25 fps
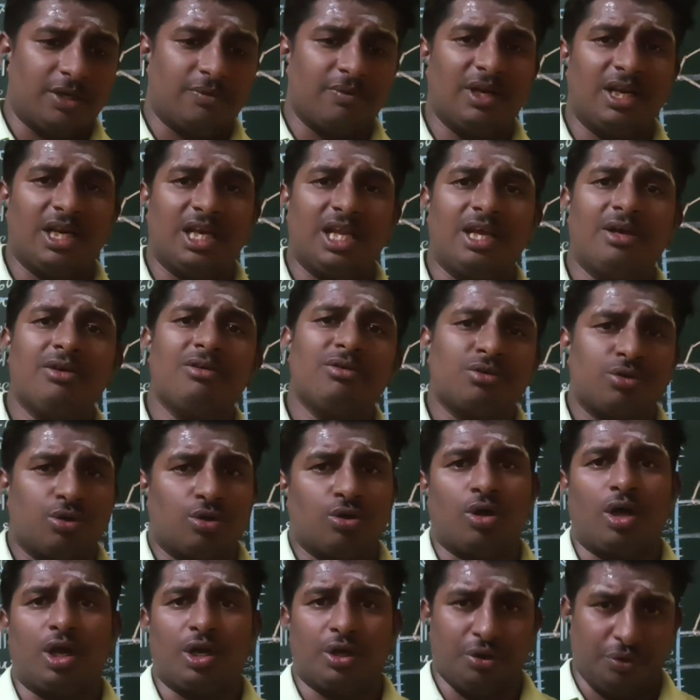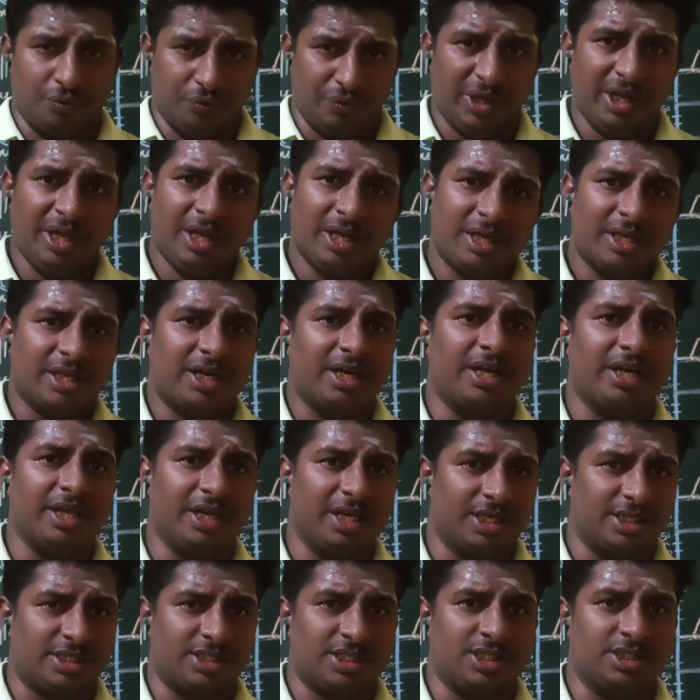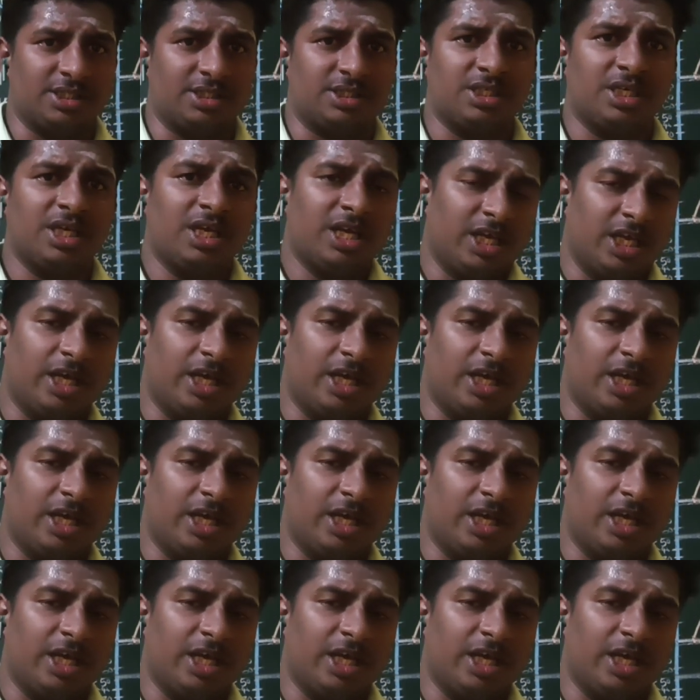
will leave non-UV radiations.